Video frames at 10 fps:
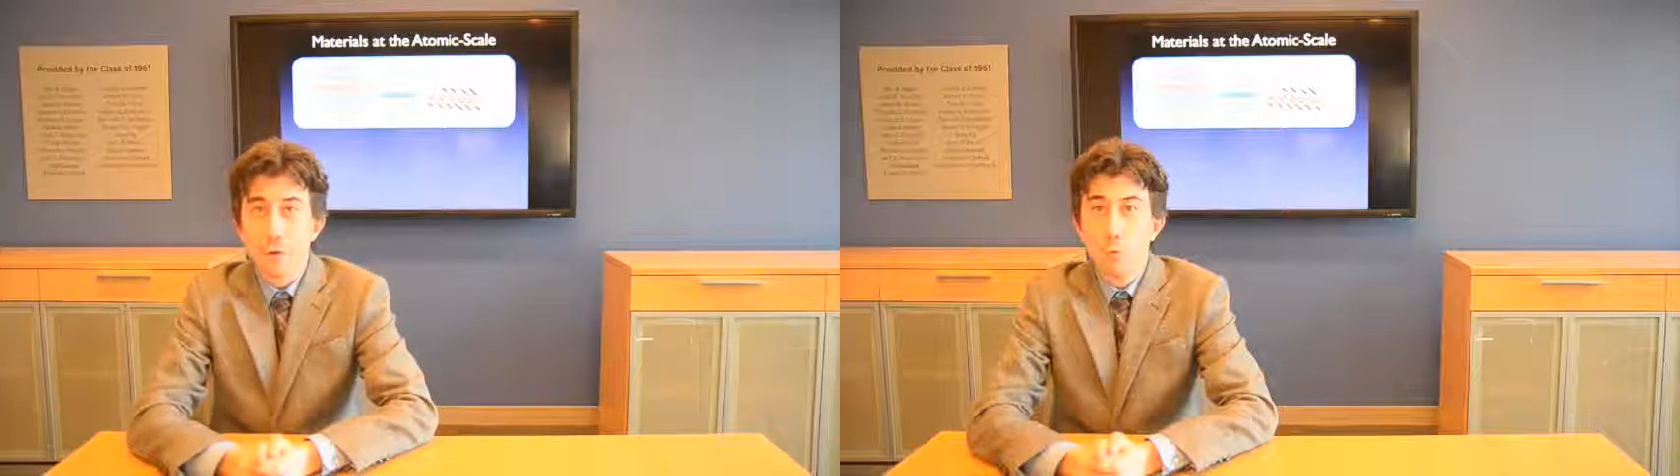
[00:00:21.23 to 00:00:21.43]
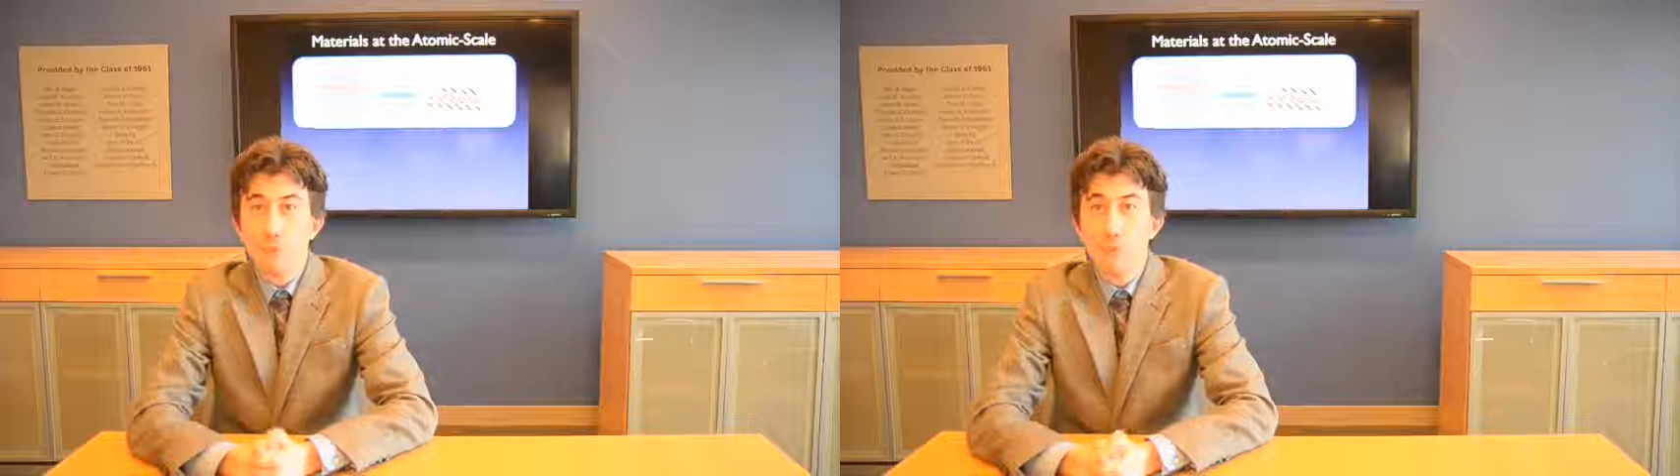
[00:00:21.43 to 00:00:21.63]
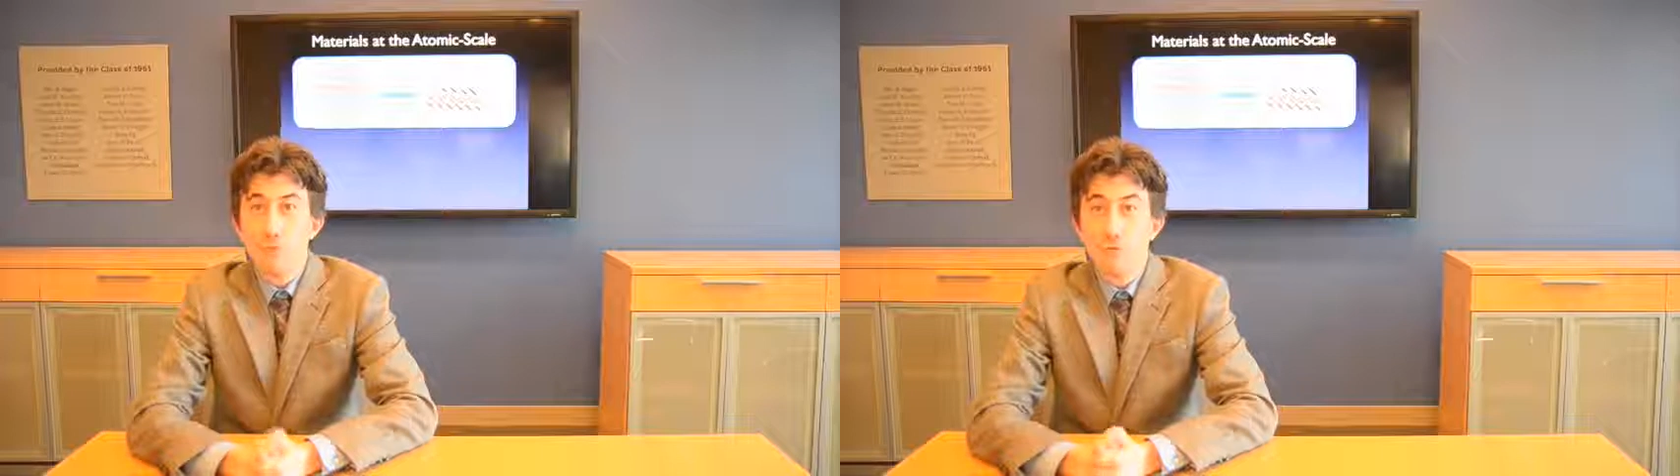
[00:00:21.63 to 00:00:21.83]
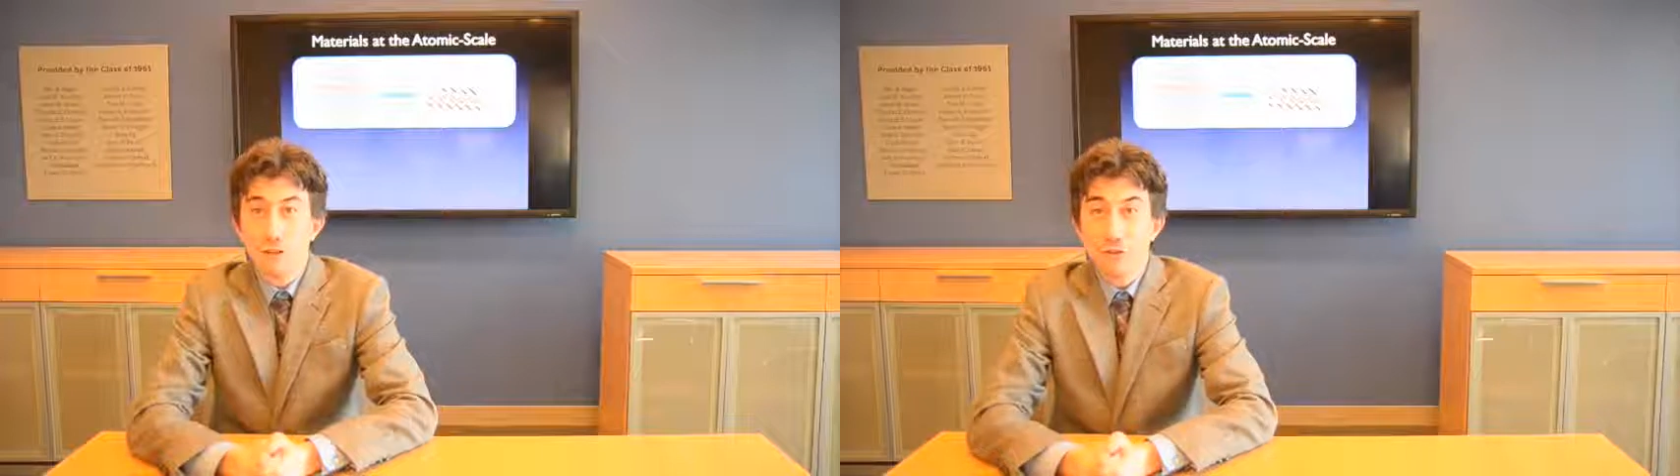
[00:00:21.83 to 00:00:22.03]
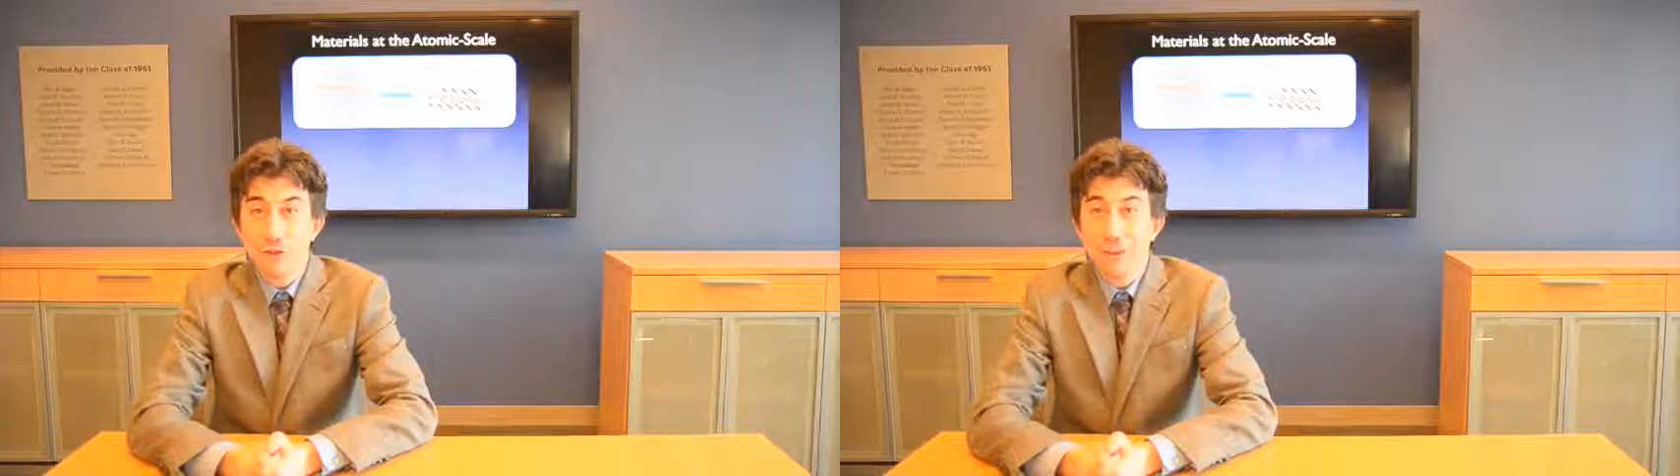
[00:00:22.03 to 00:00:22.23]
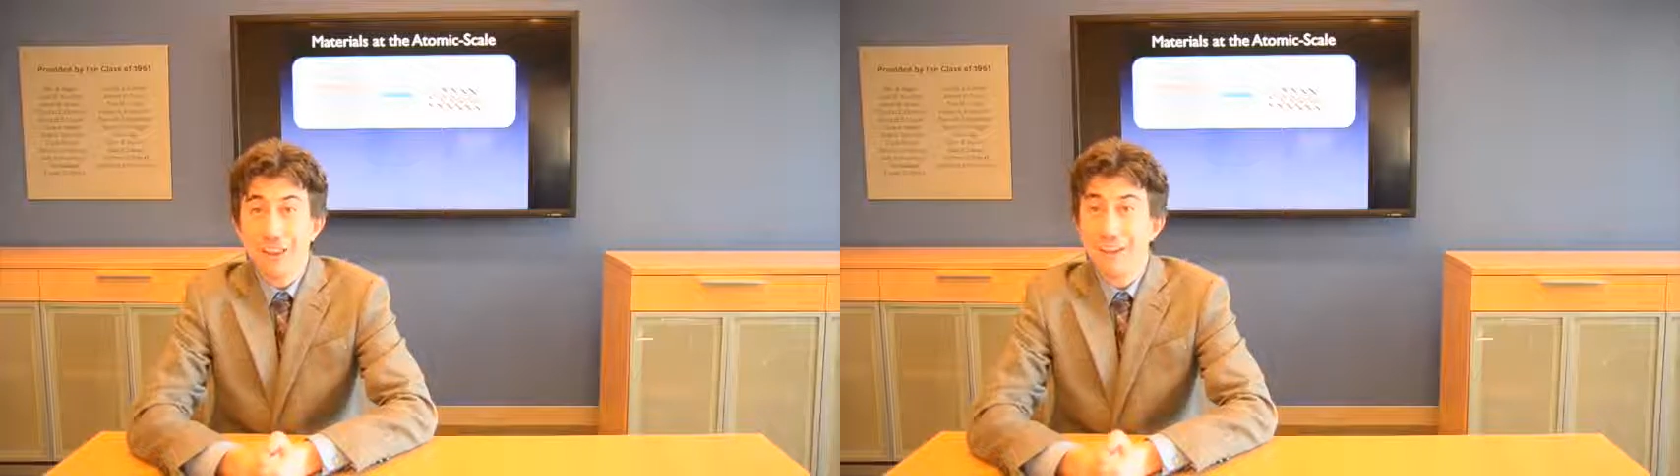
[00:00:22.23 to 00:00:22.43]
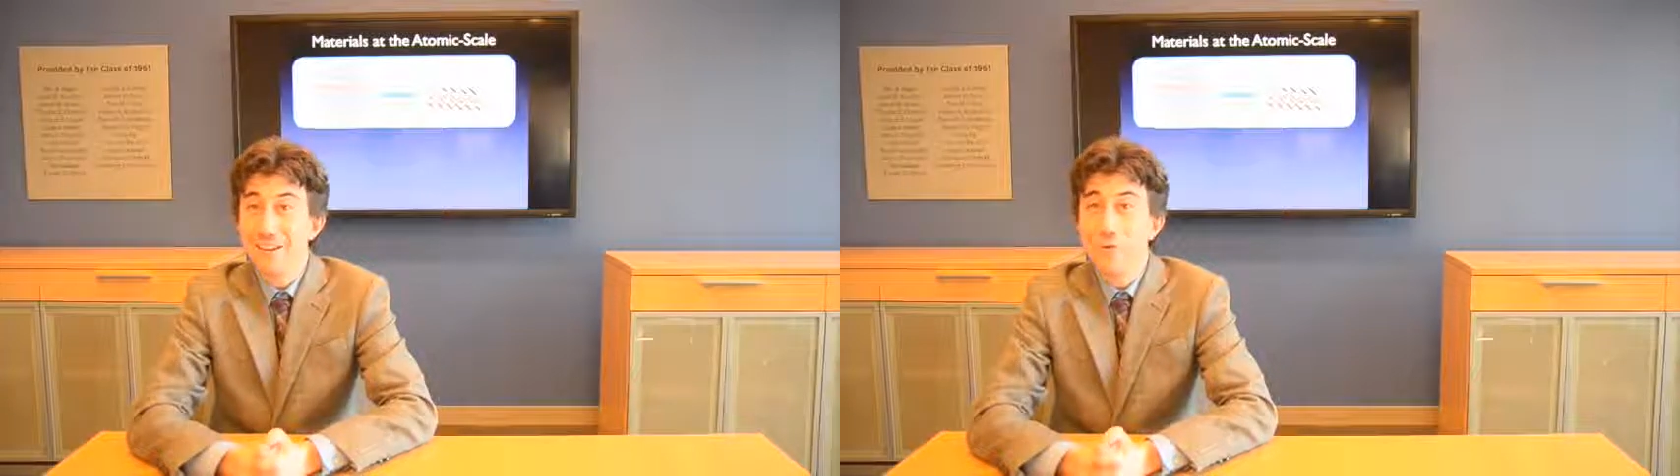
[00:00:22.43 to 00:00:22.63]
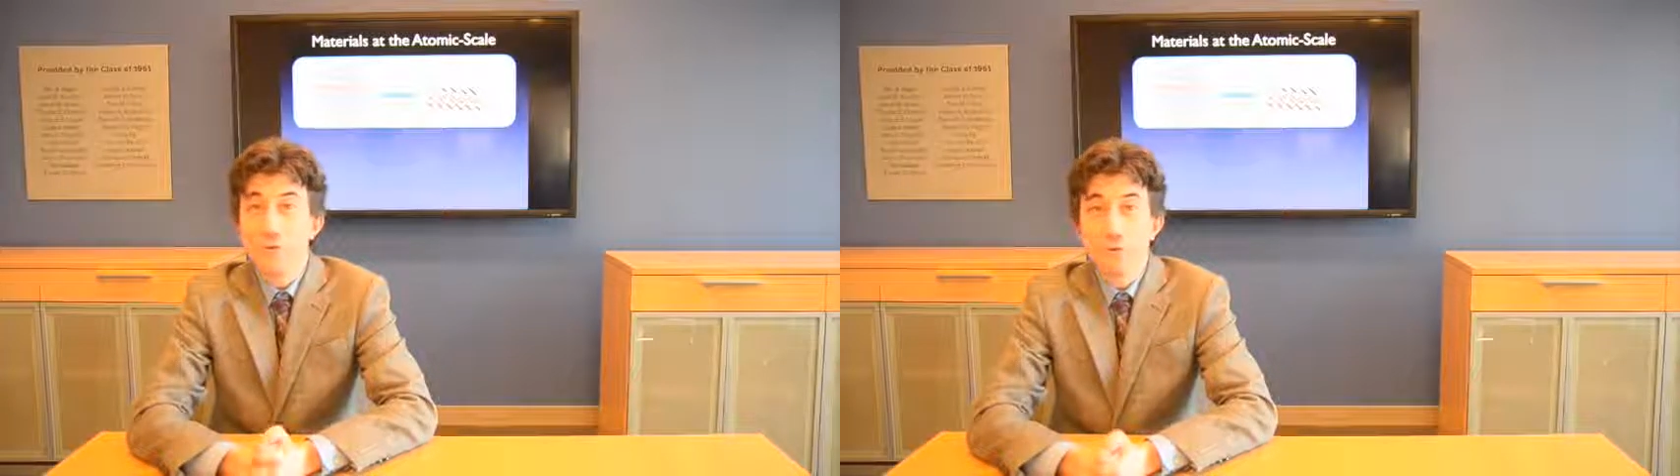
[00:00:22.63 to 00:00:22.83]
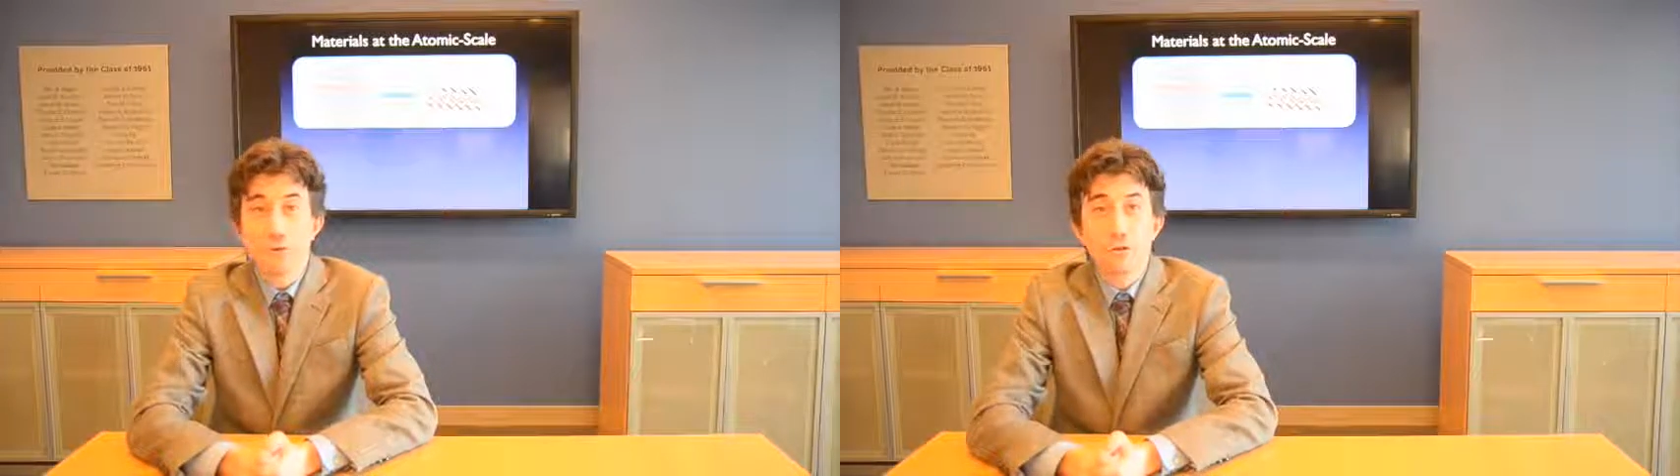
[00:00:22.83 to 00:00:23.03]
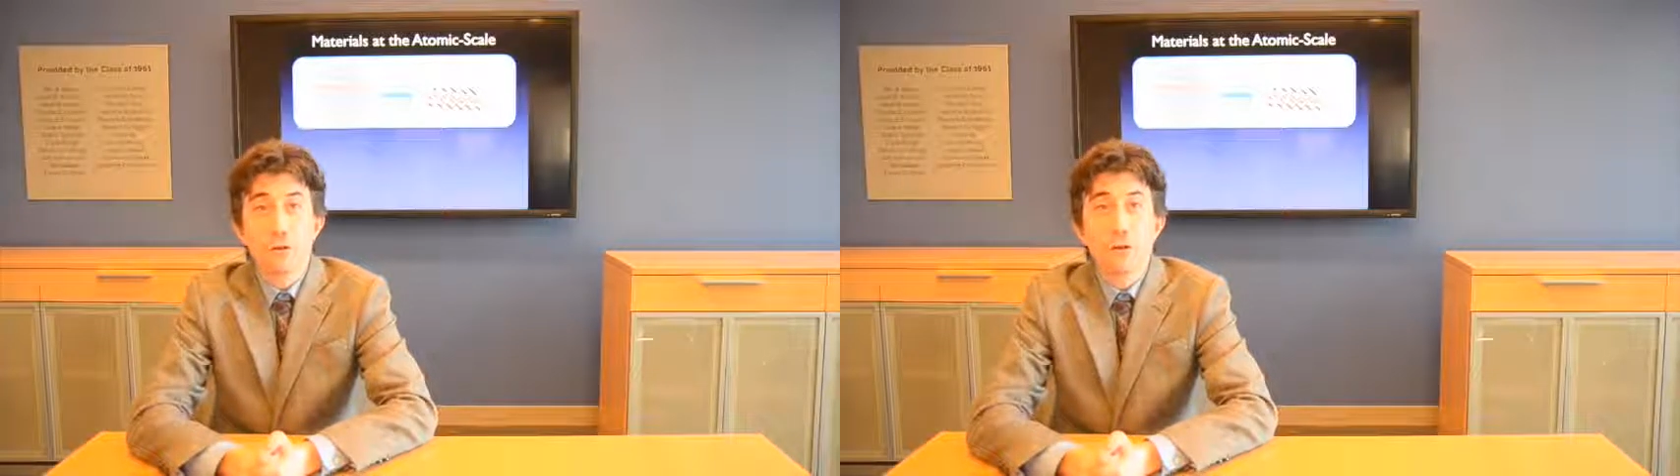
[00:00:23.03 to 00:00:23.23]
we can envision that in the
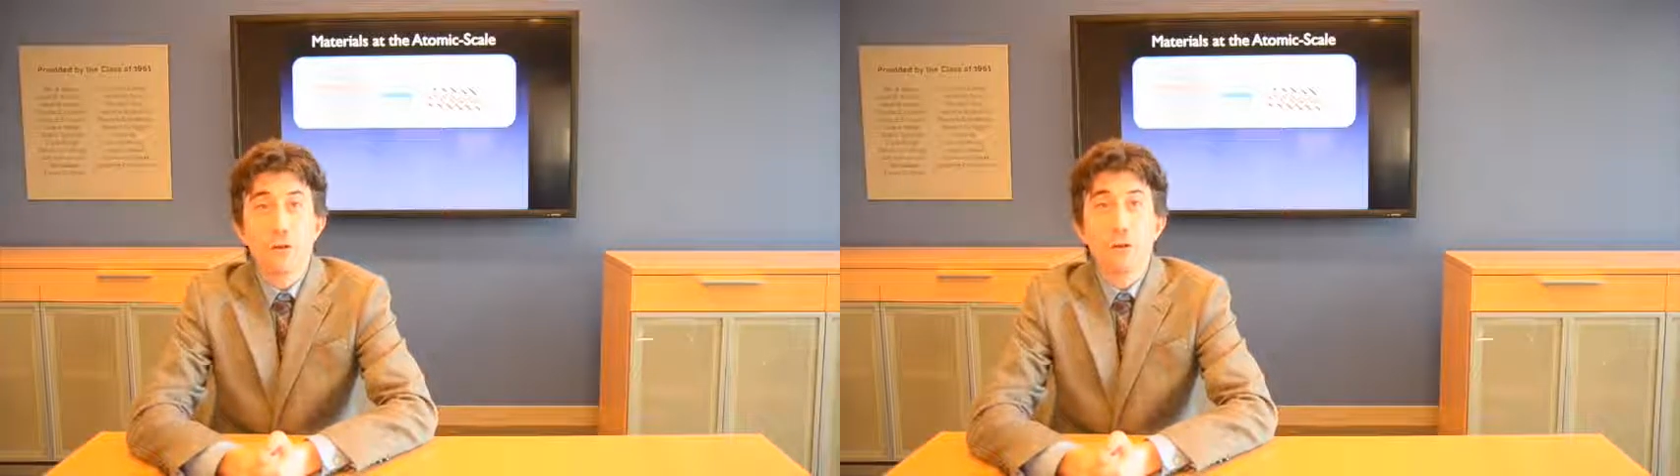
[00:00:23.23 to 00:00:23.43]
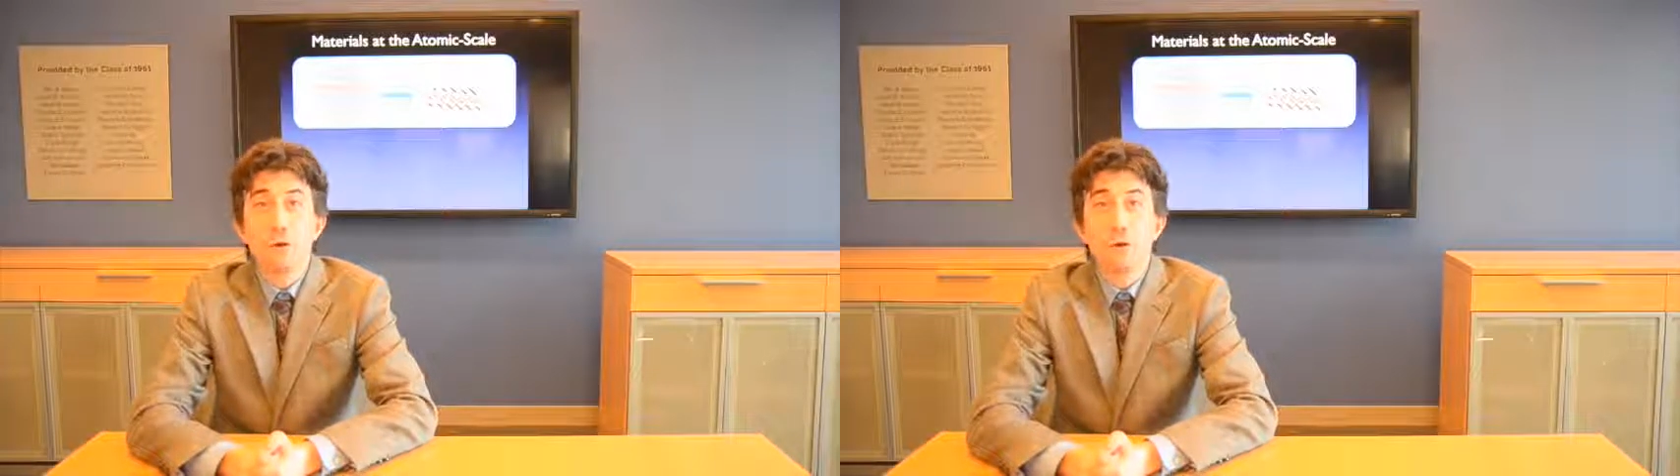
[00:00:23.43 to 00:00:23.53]
future,